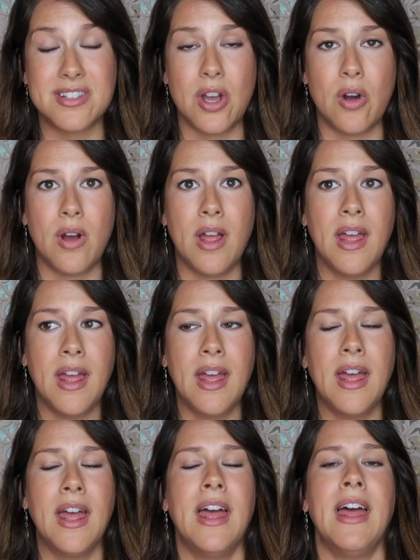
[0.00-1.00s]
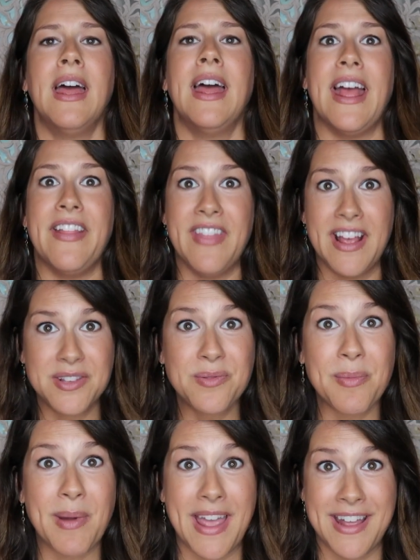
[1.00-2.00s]
So and that's
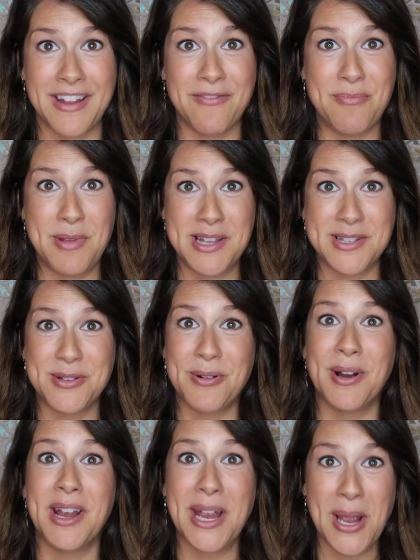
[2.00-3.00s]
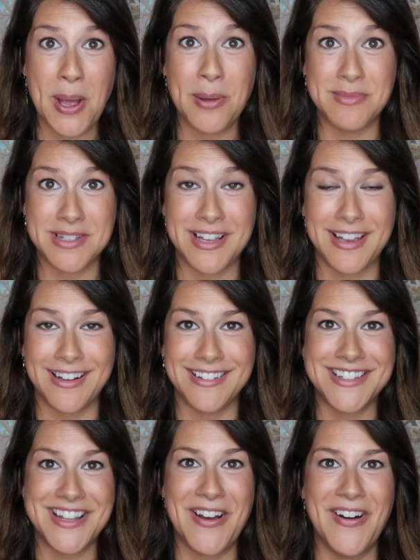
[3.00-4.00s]
where my NFP story comes in. So,